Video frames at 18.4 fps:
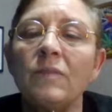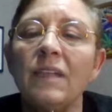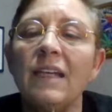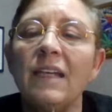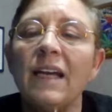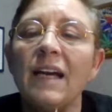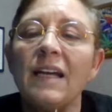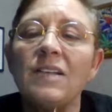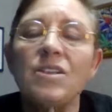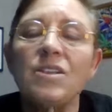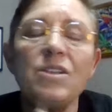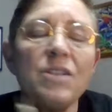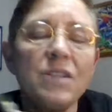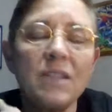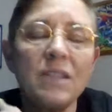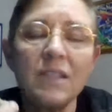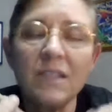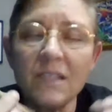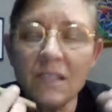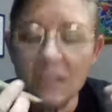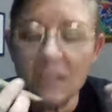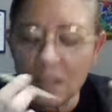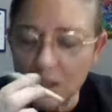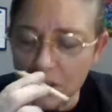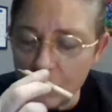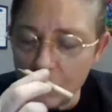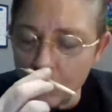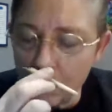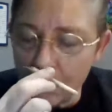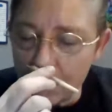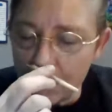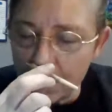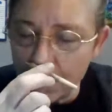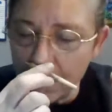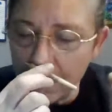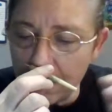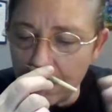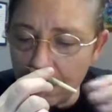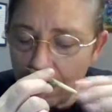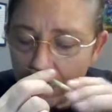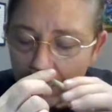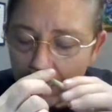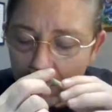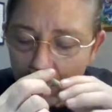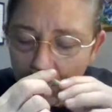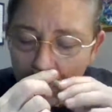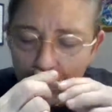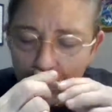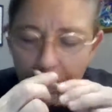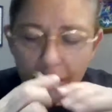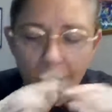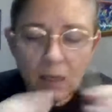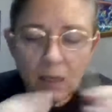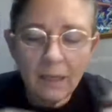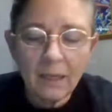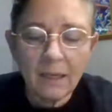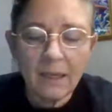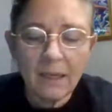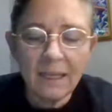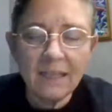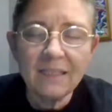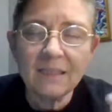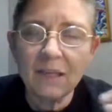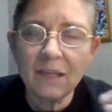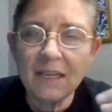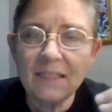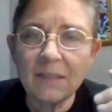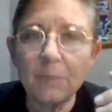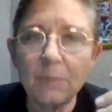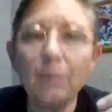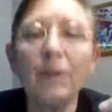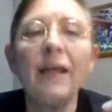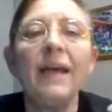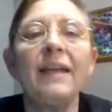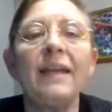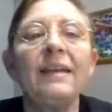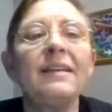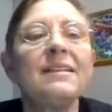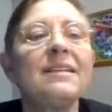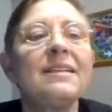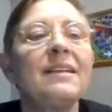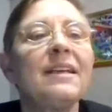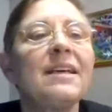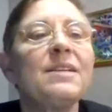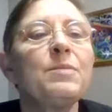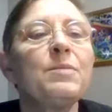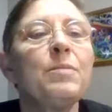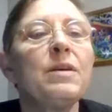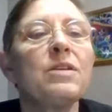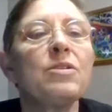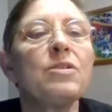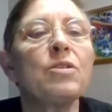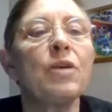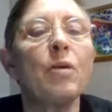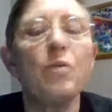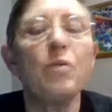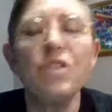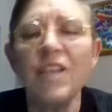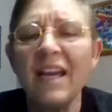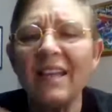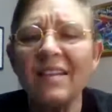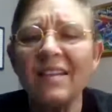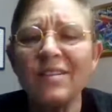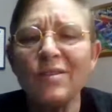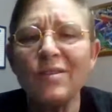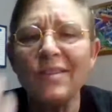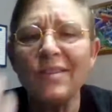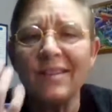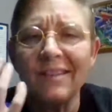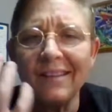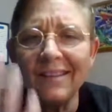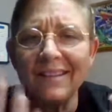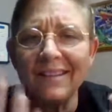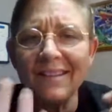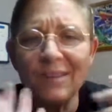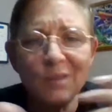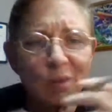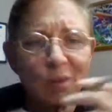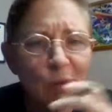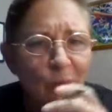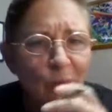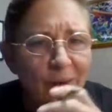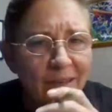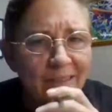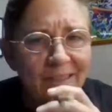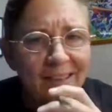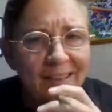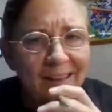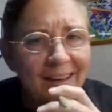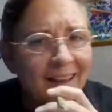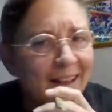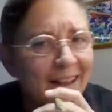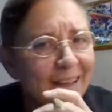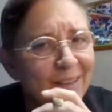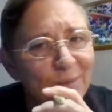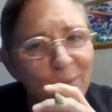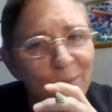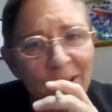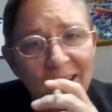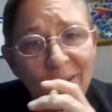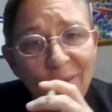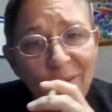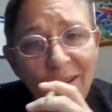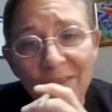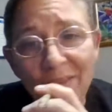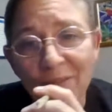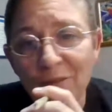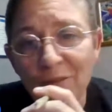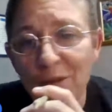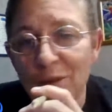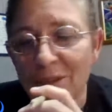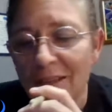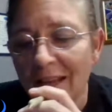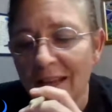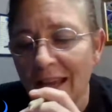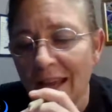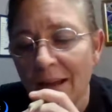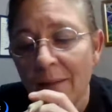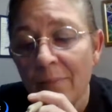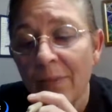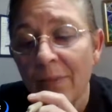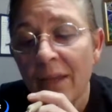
yeah, it's just real sweet. It's a blend. It's a nice mixture. I wish I had the list of terpenes that it has, but I don't have that for you today.